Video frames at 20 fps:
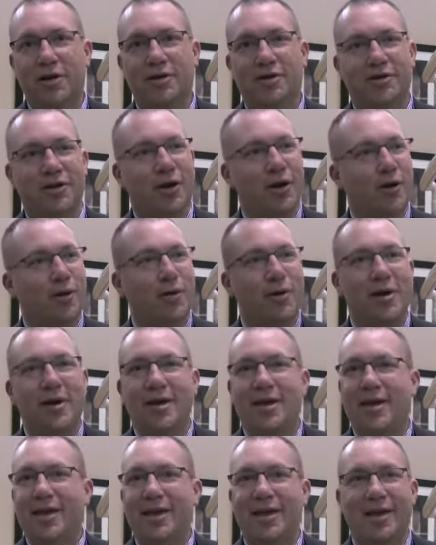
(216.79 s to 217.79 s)
So,
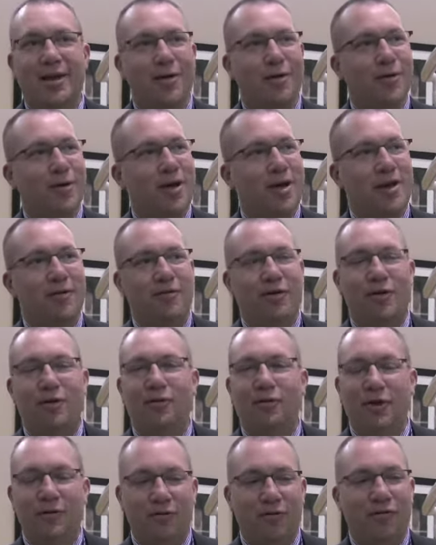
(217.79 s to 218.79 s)
if you
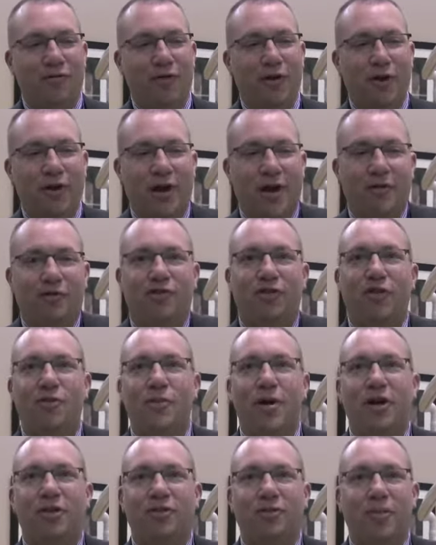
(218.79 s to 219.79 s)
feel like you have too
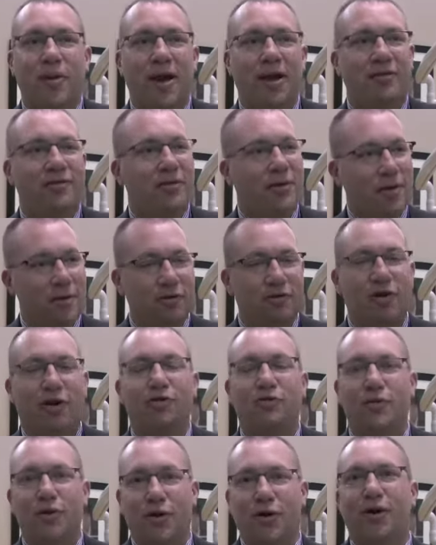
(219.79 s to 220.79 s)
much space,
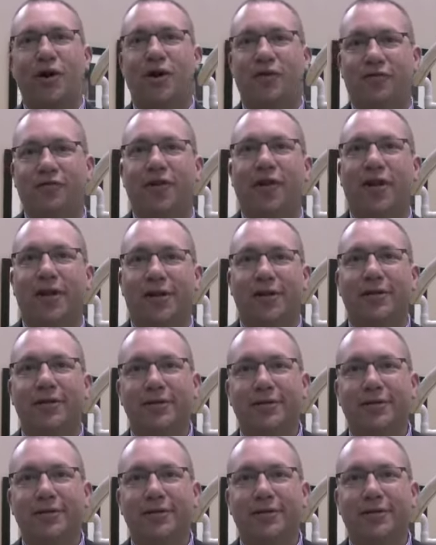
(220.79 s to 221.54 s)
trust me, you're going to fill it.